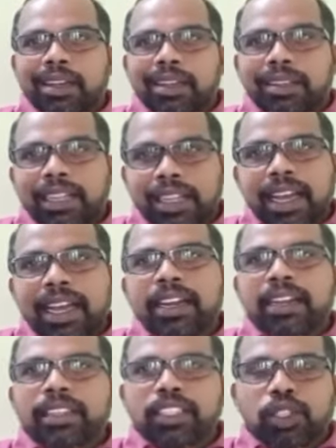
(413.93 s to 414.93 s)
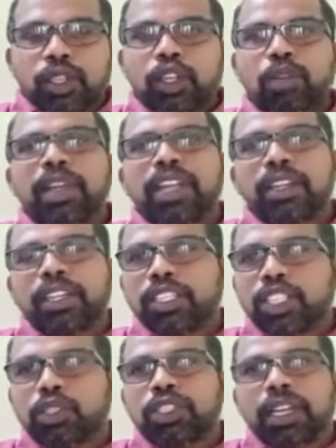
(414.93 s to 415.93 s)
The current in the circuit may increase
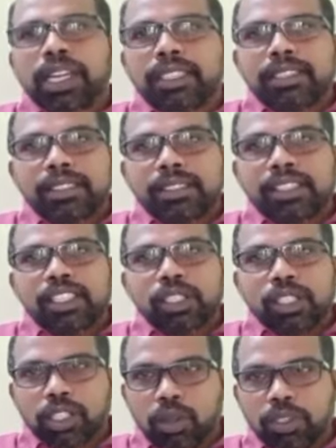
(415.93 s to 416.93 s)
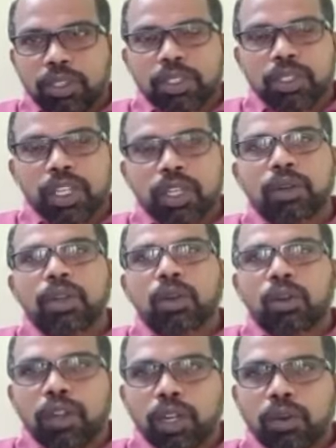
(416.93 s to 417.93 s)
due to the reasons such as a short circuit,
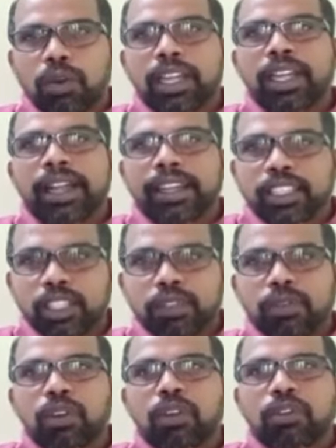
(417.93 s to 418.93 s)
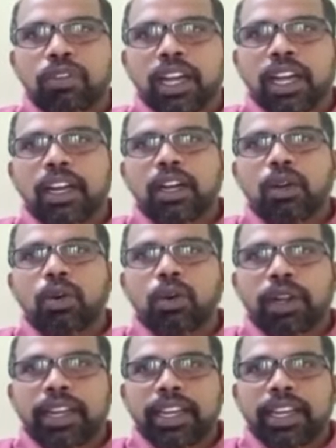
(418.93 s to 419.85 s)
overloading, excess flow of current, or any